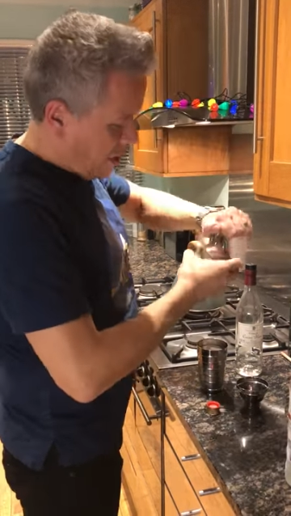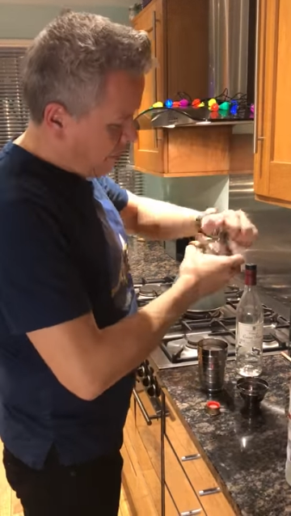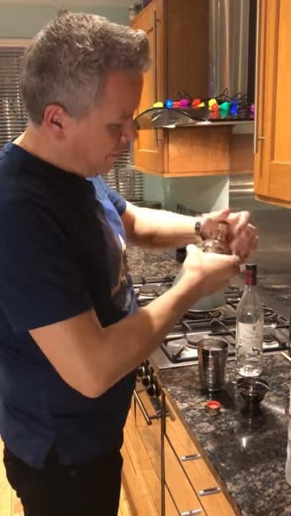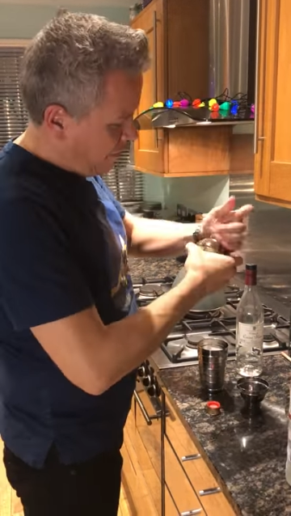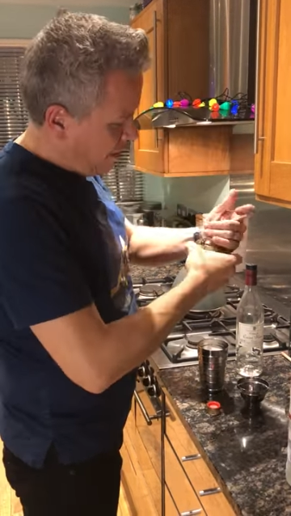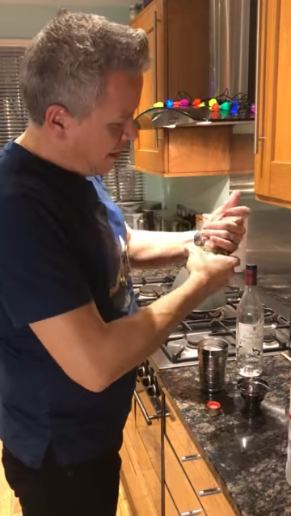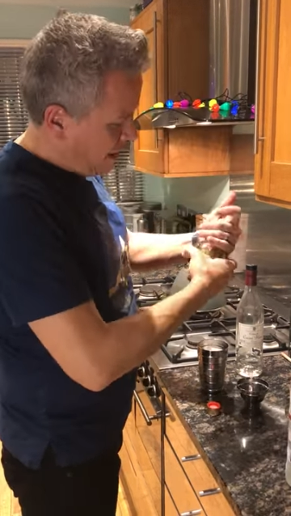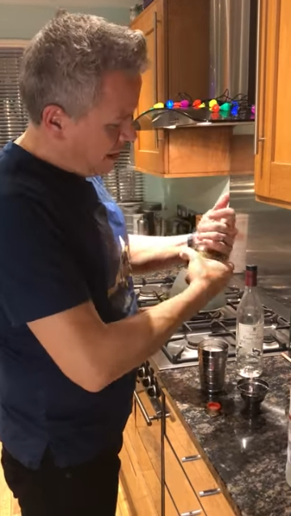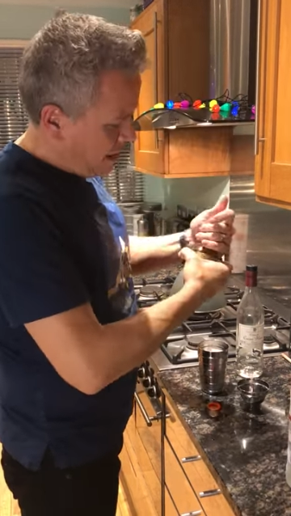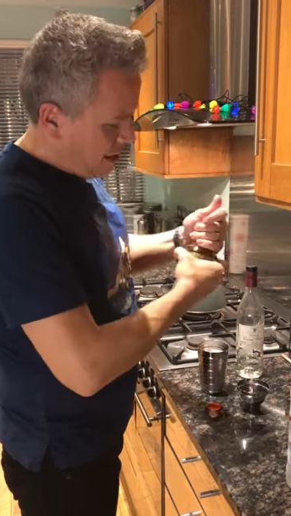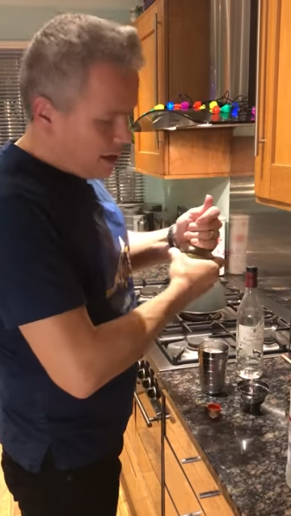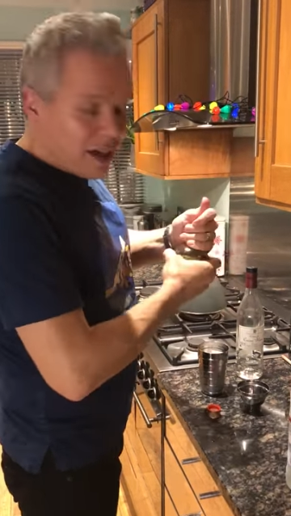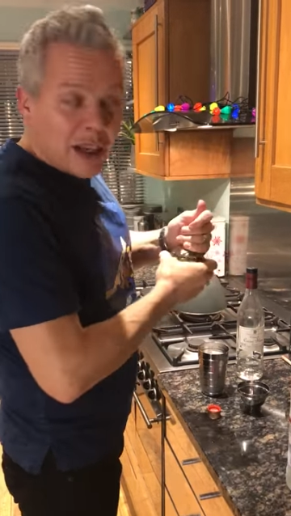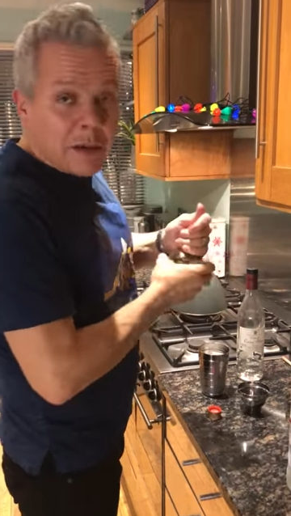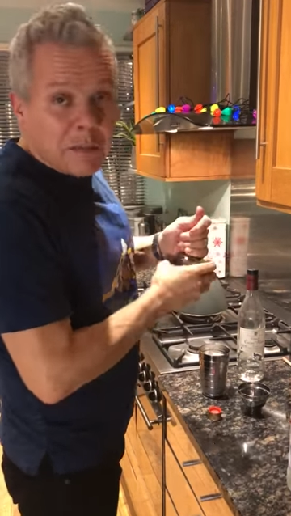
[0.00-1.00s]
of, uh, I
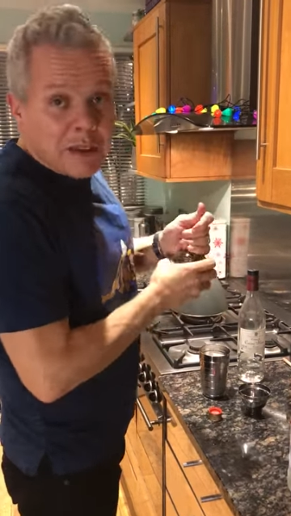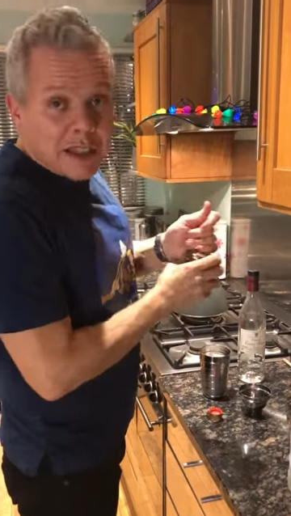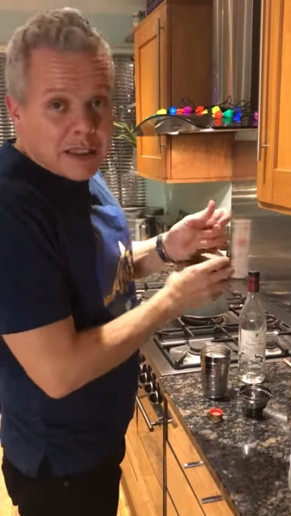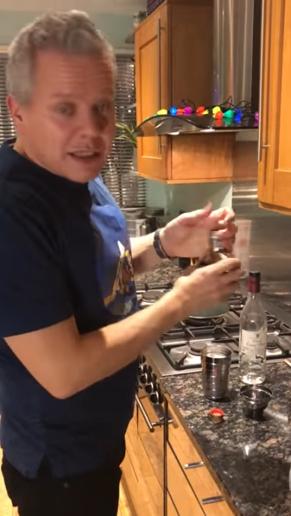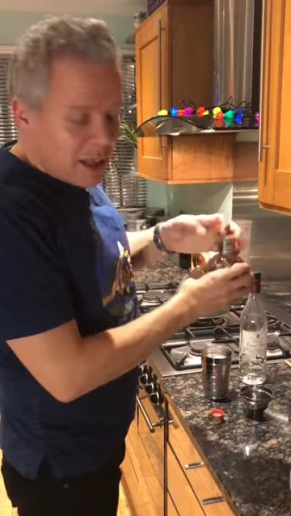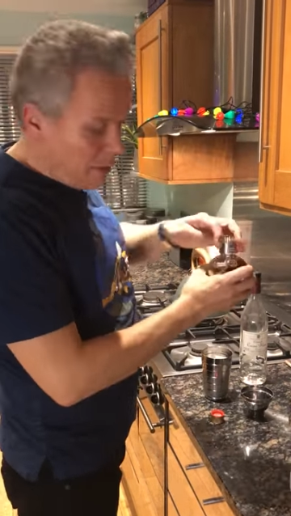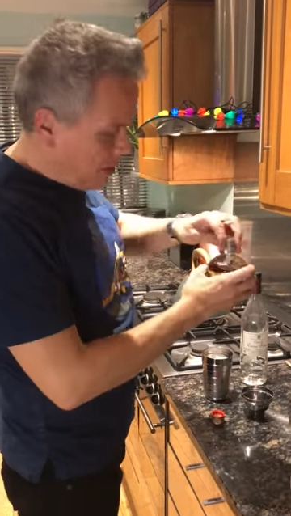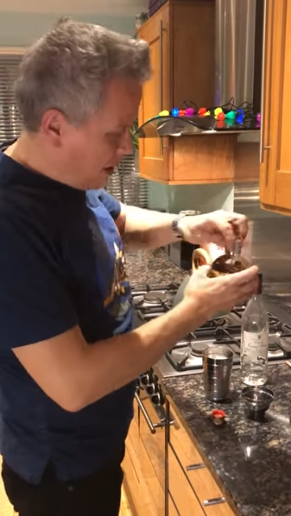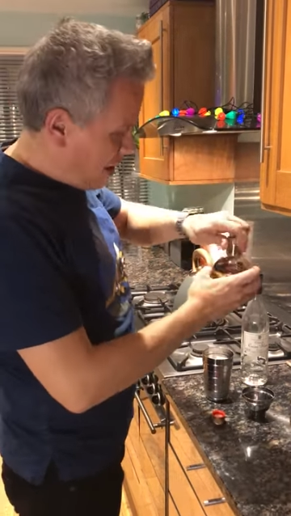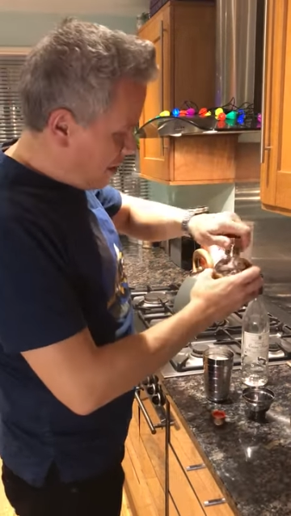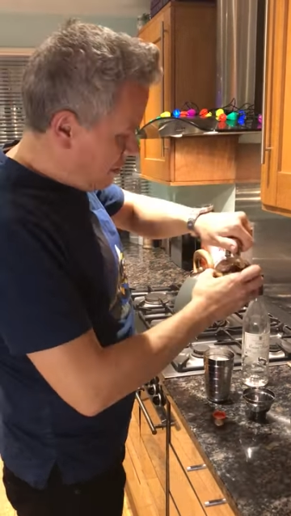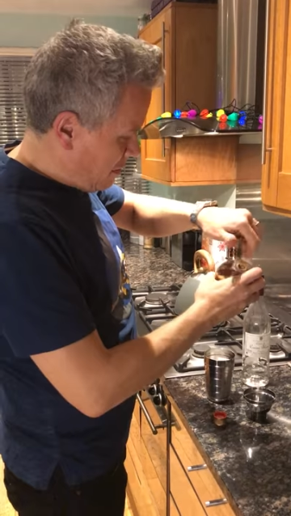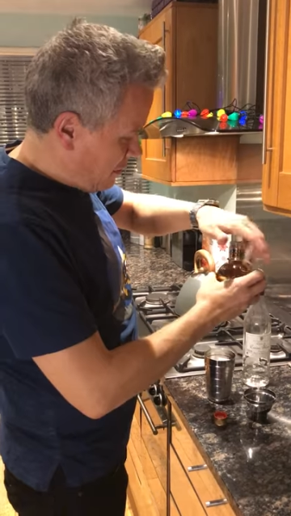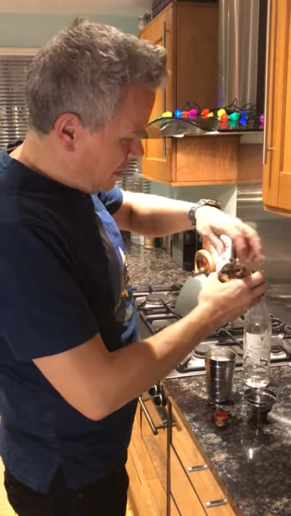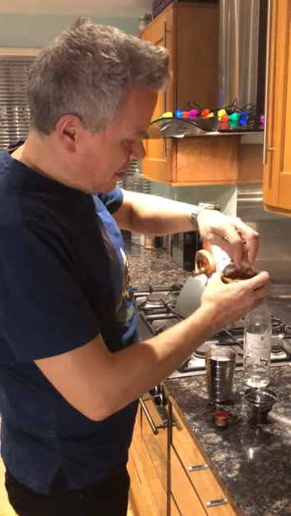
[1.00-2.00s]
can't open this, there we go,
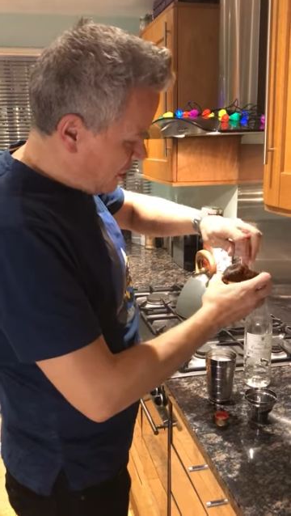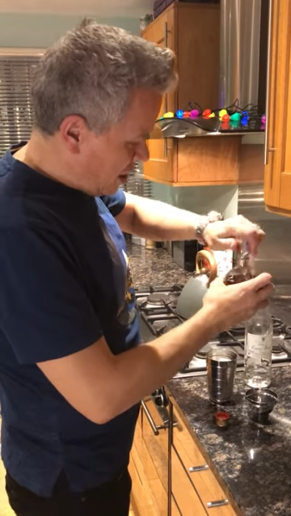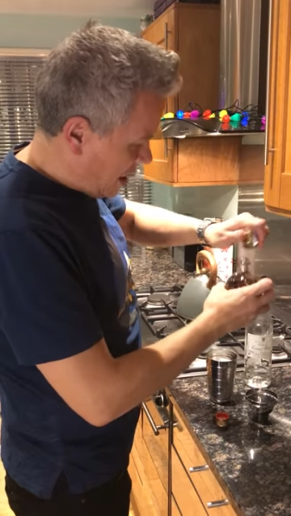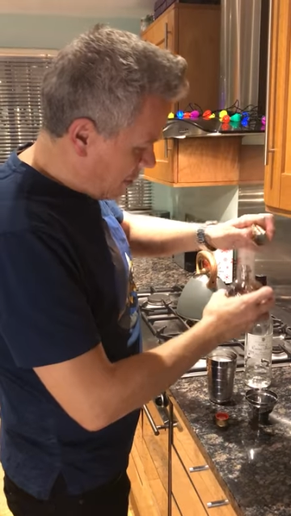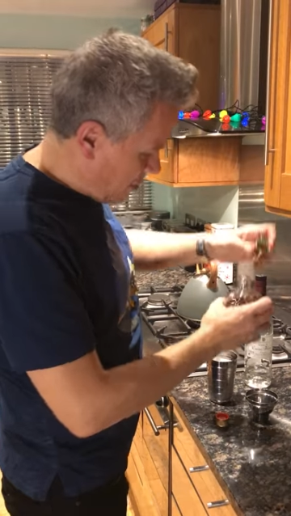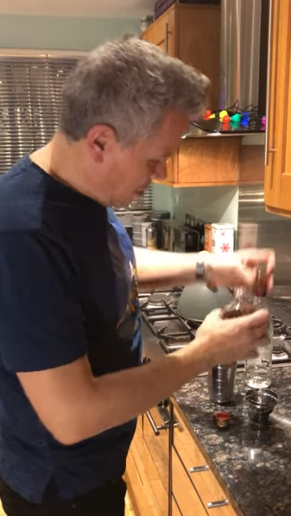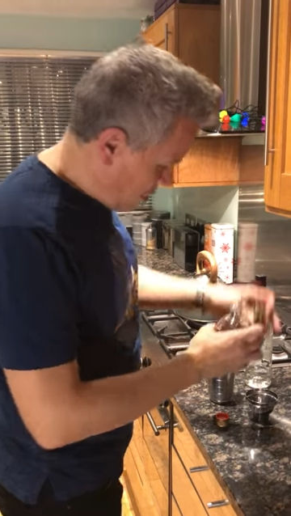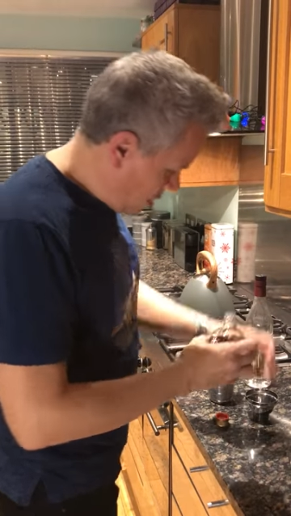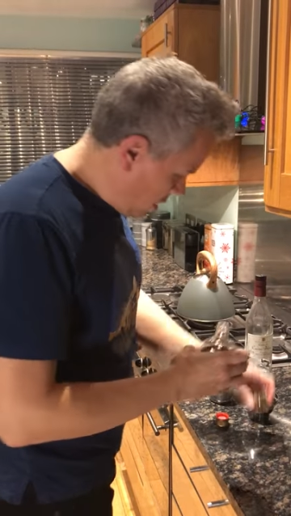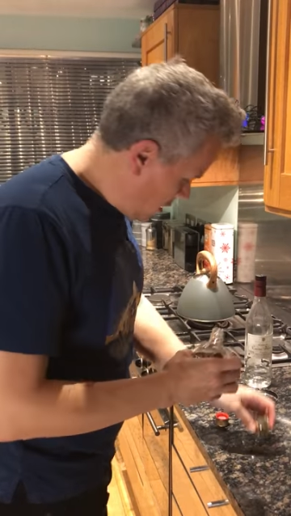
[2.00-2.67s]
we're in the Chambord